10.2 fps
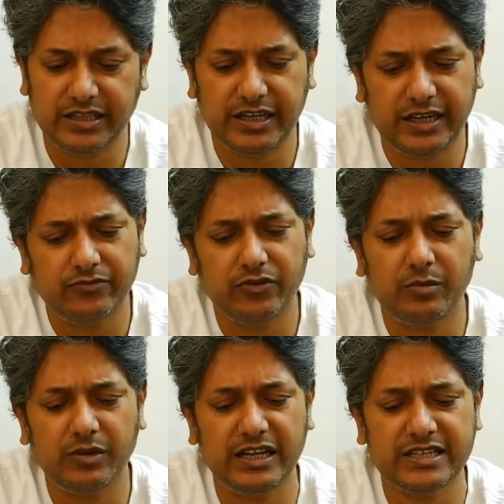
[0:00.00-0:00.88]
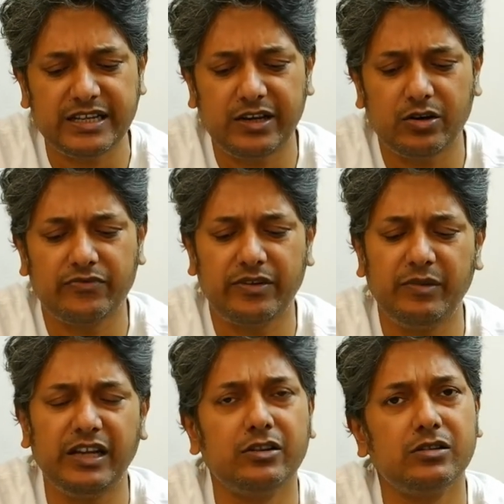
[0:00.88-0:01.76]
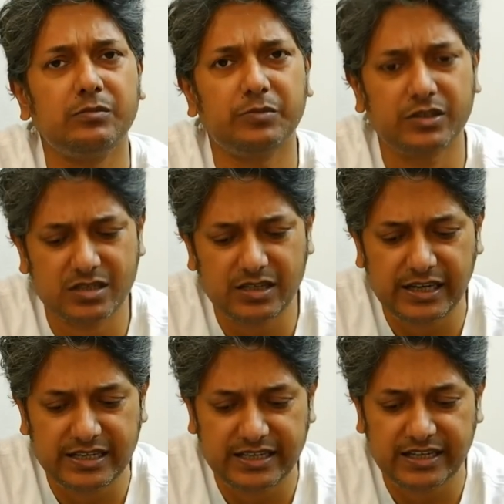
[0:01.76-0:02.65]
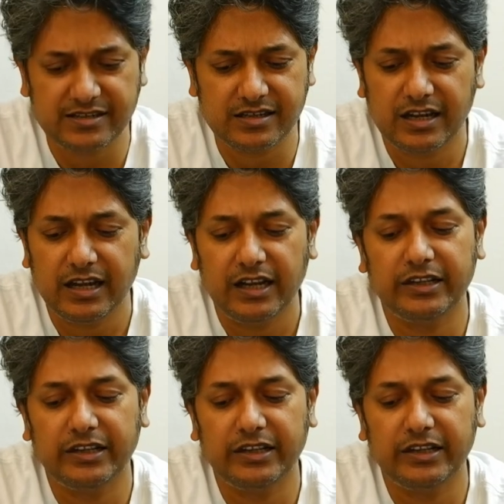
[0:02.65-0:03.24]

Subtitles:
In the informal essay or familiar or the personal essays,